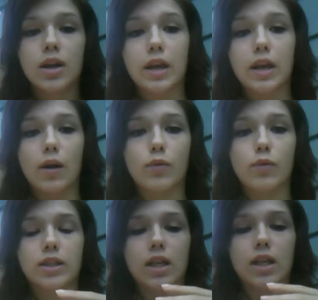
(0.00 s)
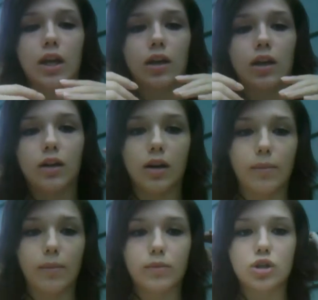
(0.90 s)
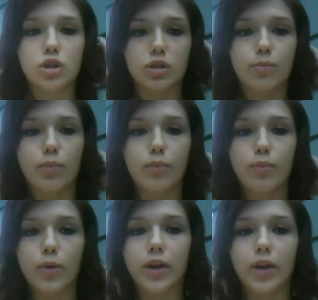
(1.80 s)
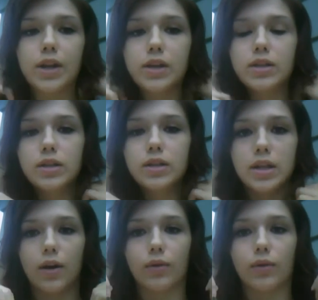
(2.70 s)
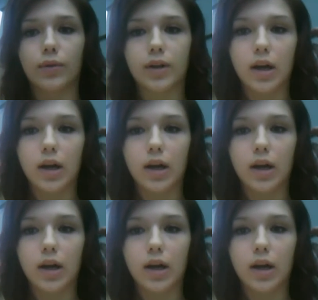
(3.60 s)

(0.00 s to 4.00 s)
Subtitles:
then I would say just bring it down